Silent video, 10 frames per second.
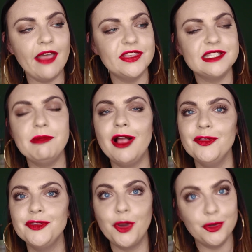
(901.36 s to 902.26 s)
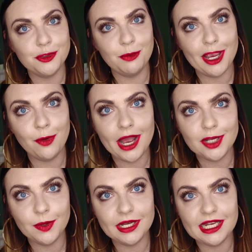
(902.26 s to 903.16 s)
and the smell goes away
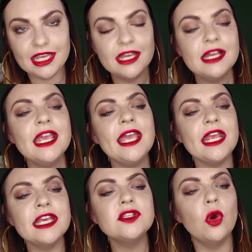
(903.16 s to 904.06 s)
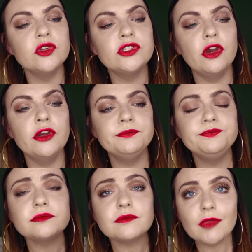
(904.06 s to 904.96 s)
quite quickly. It is
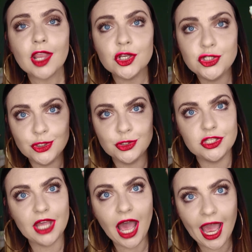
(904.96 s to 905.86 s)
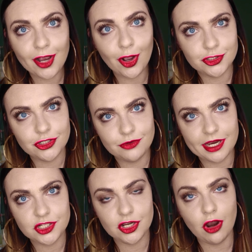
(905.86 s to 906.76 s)
also due to the high
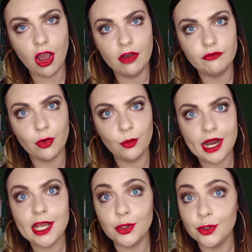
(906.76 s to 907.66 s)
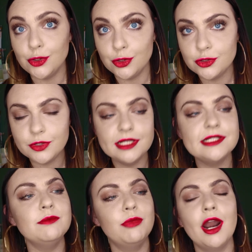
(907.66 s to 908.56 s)
concentration of really good
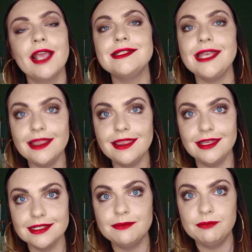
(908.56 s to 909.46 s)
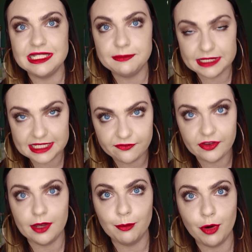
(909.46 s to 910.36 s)
nutrients and products in this
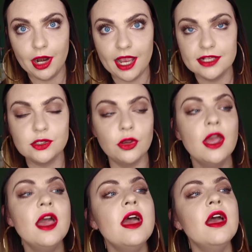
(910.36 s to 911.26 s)
specific product. So